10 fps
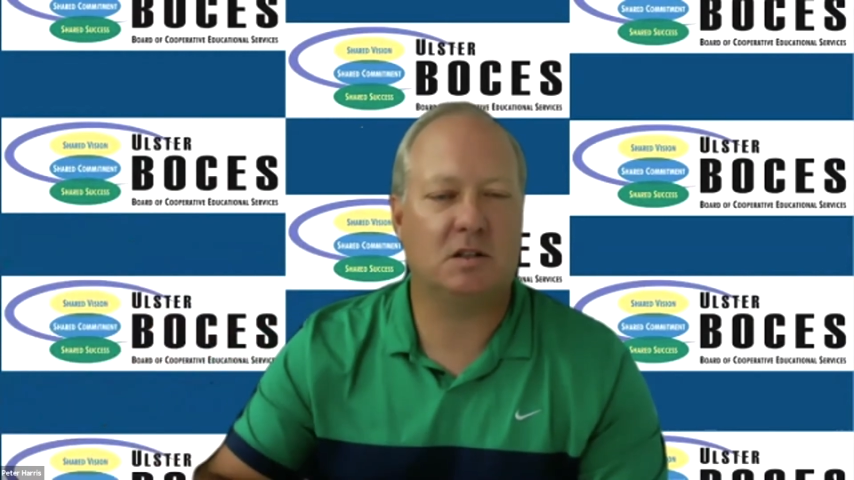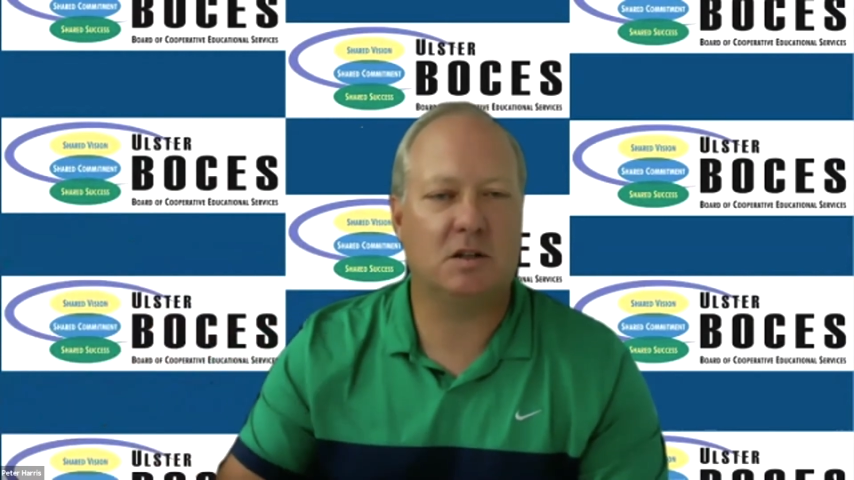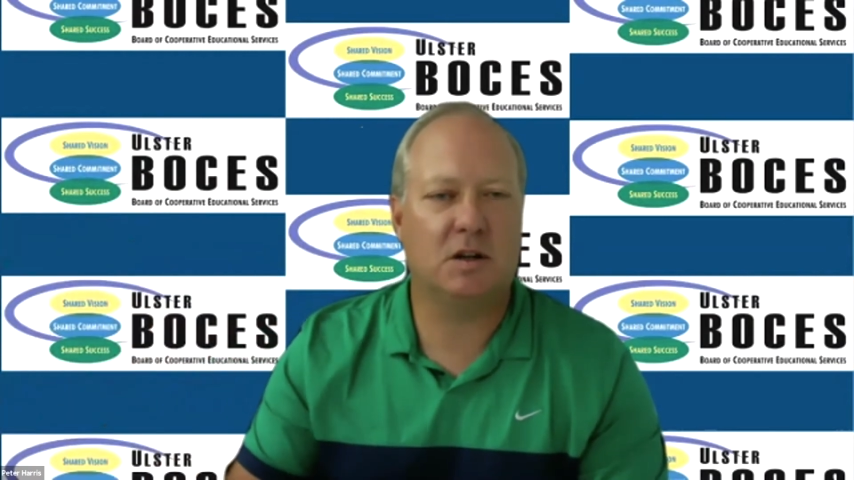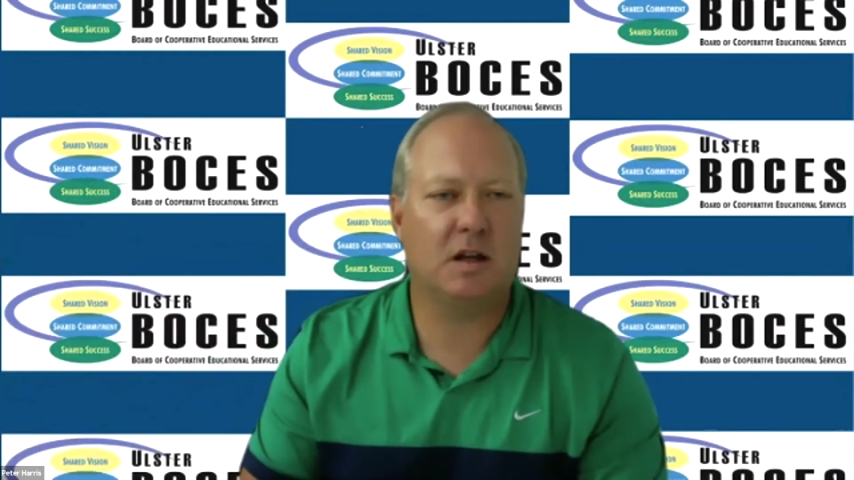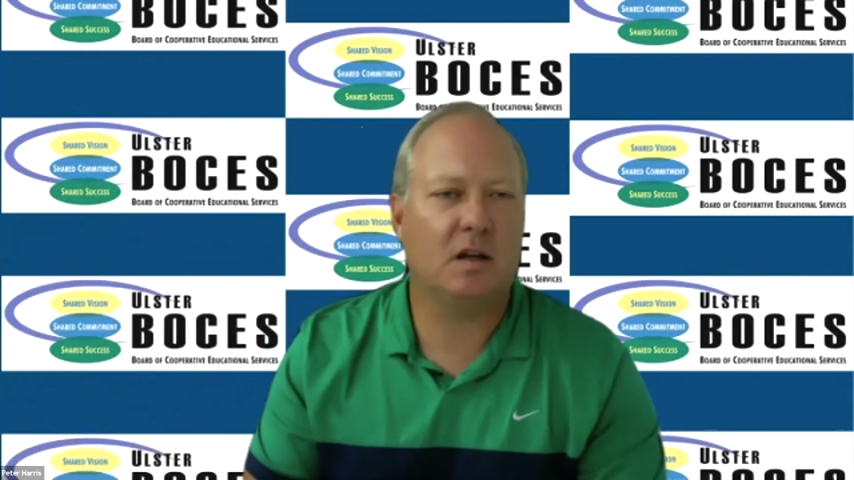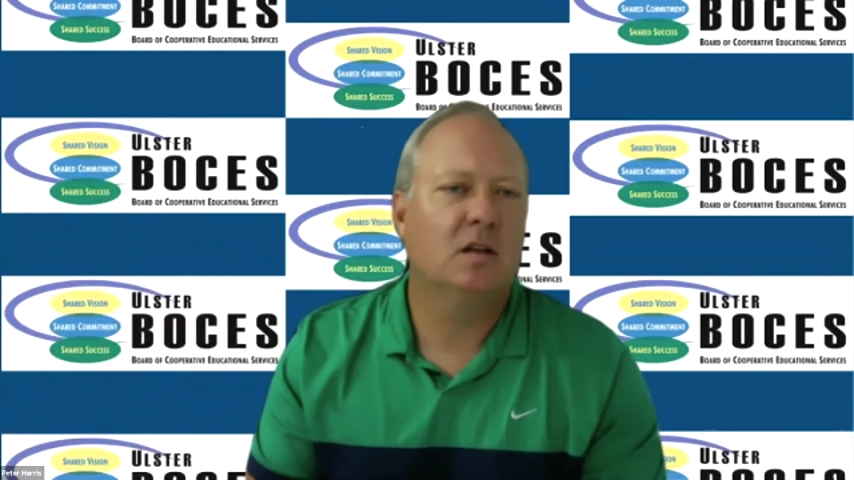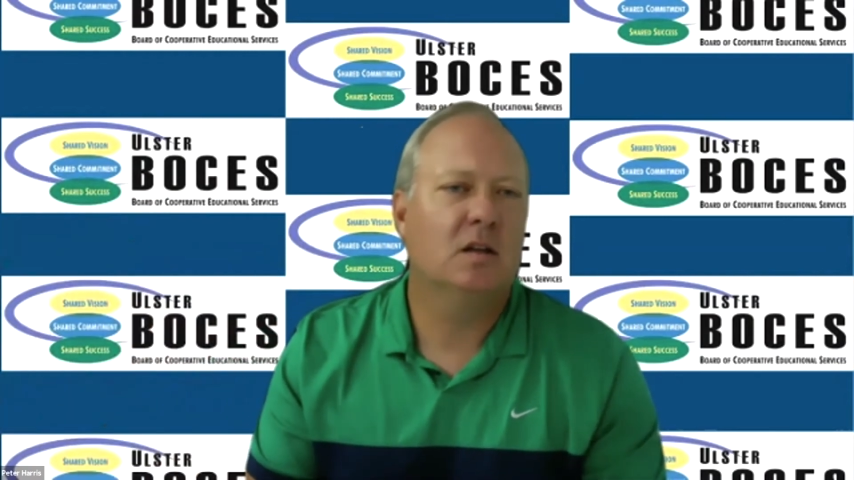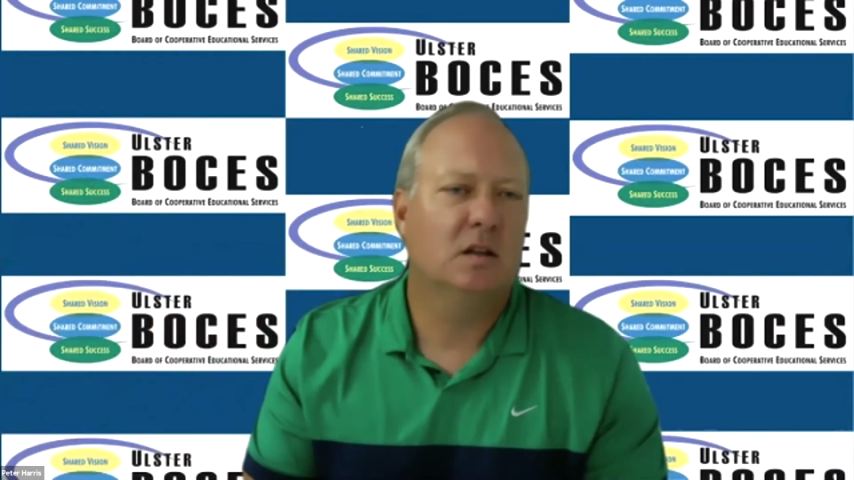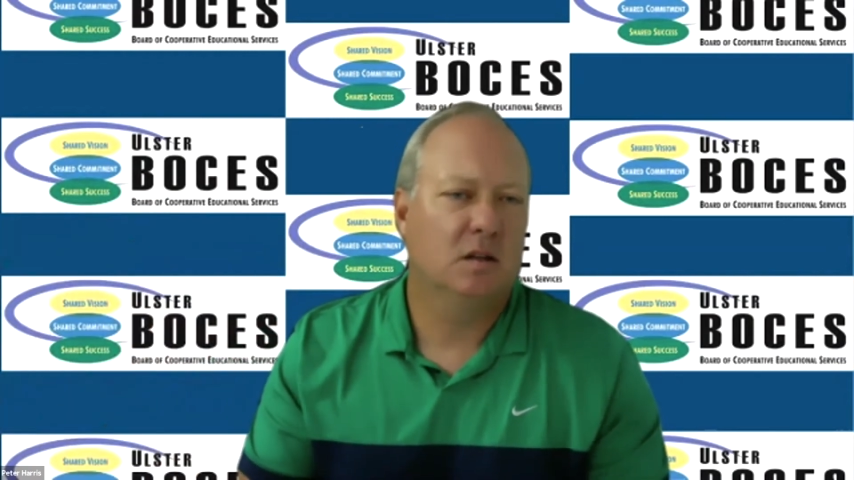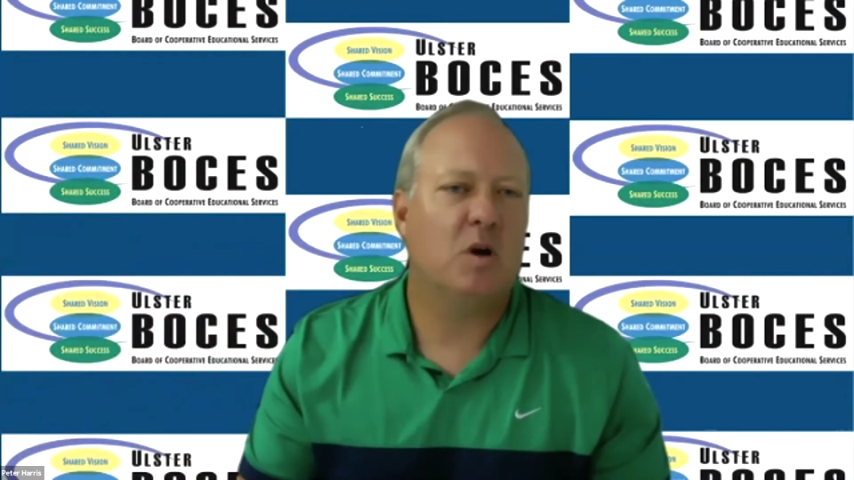learning
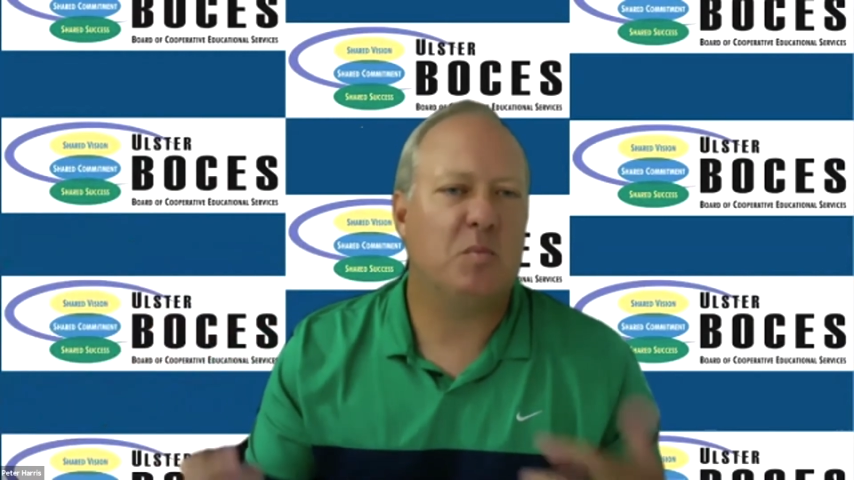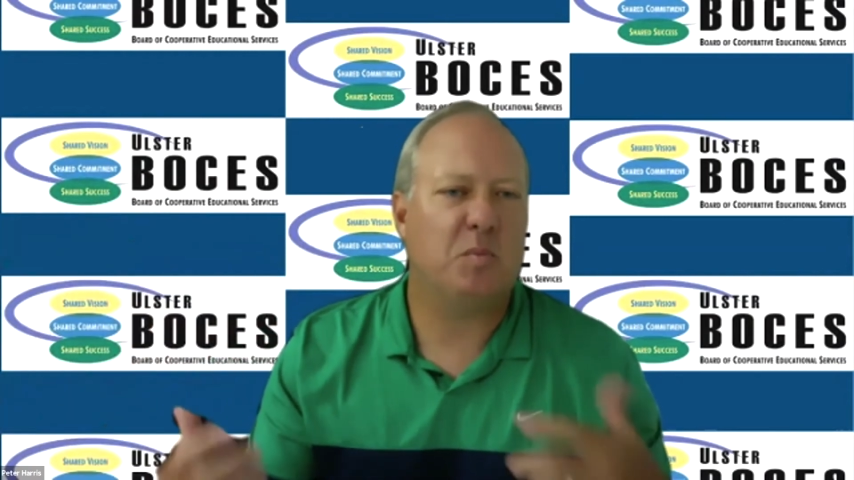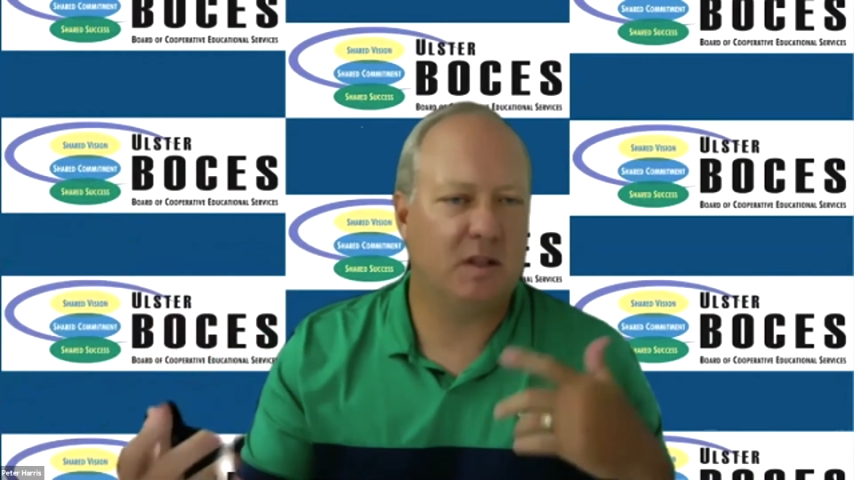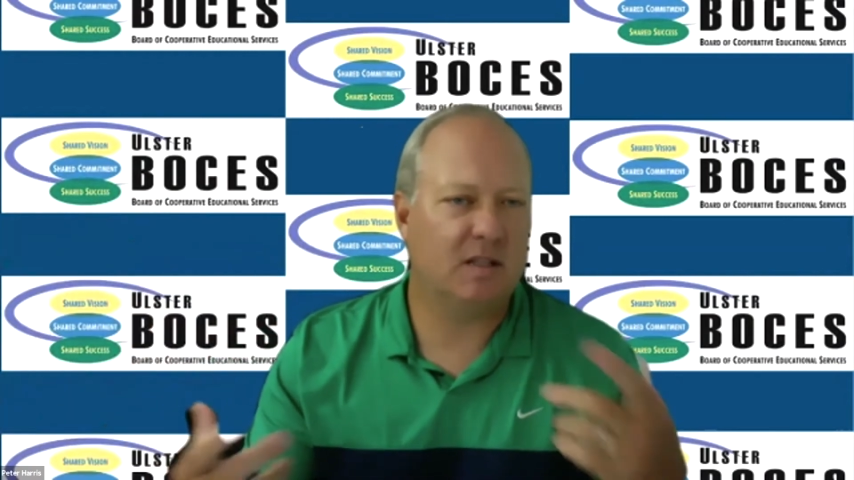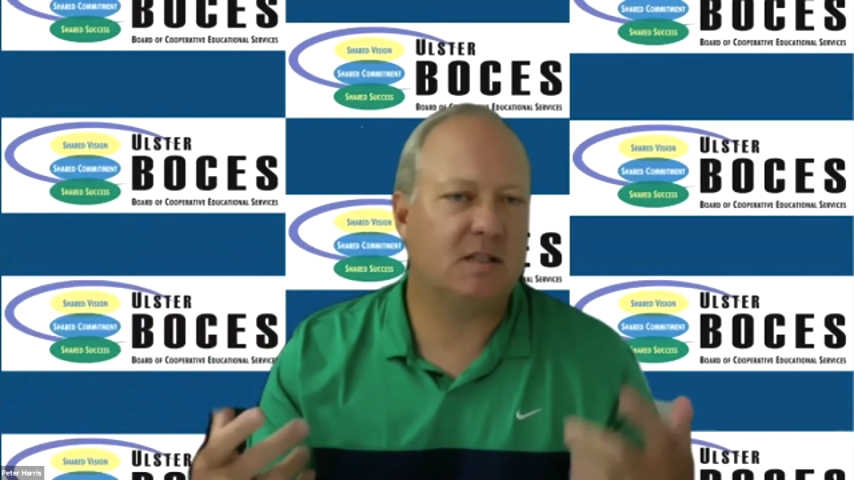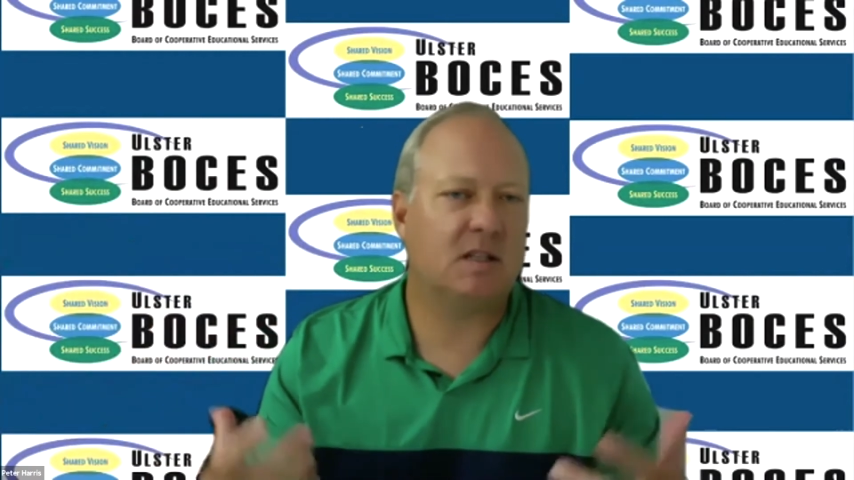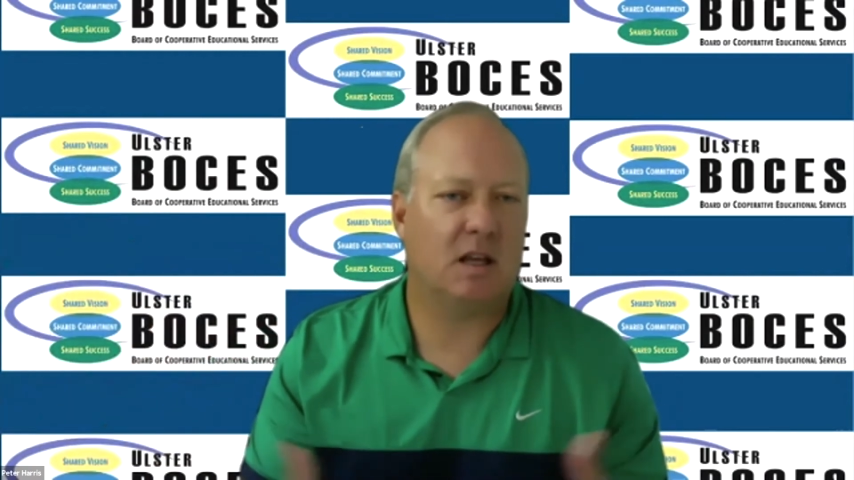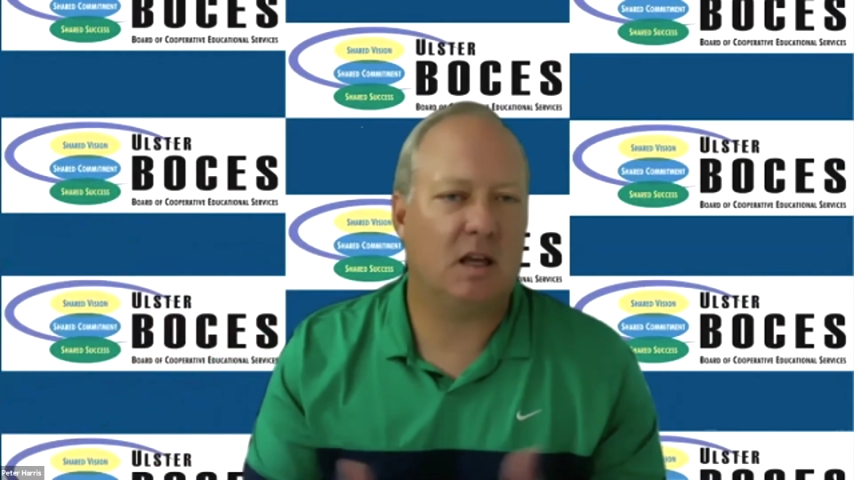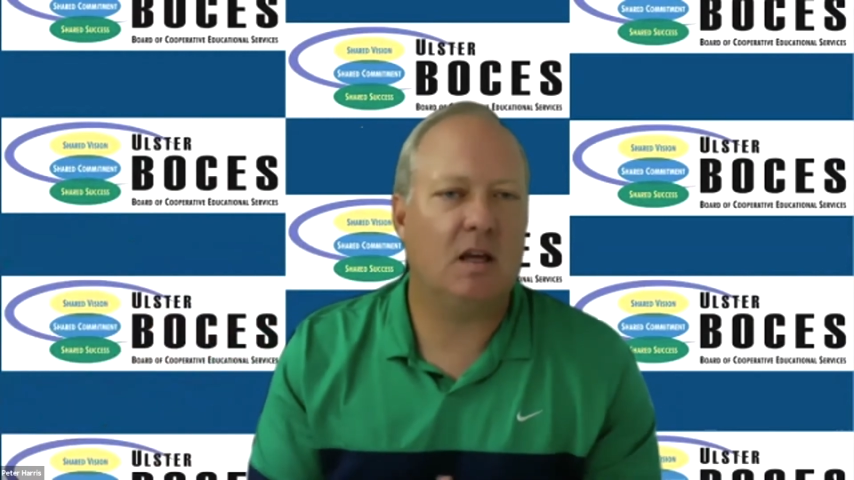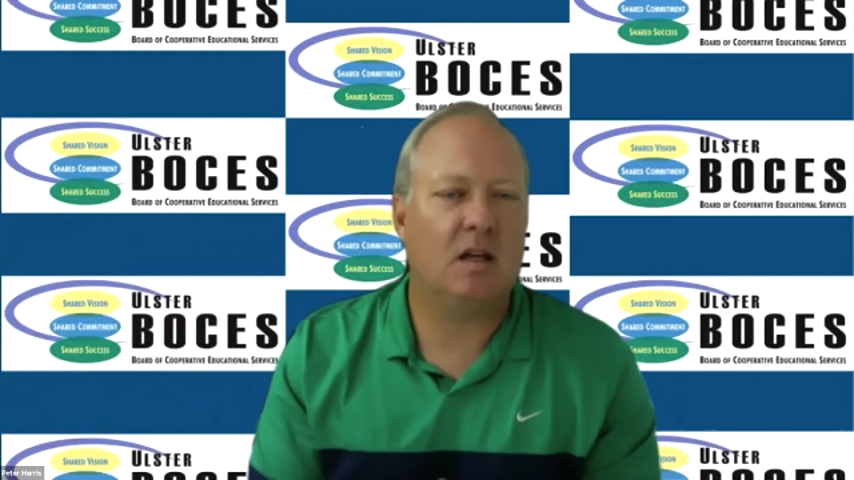might be listening
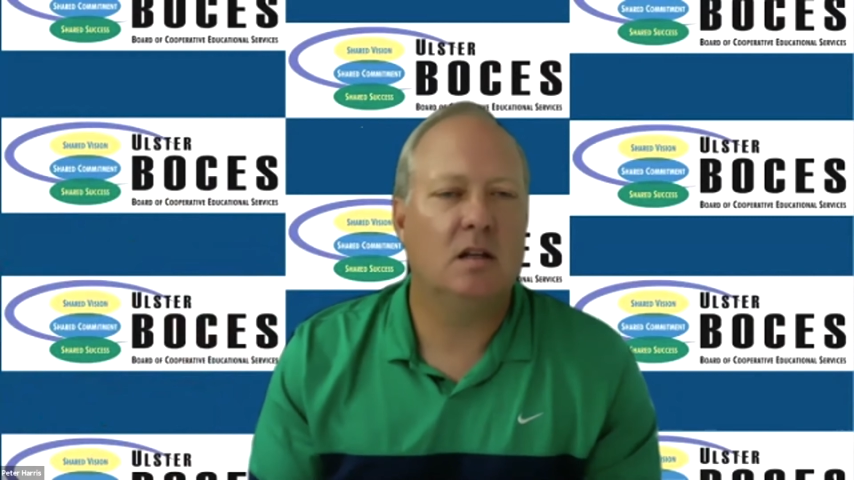in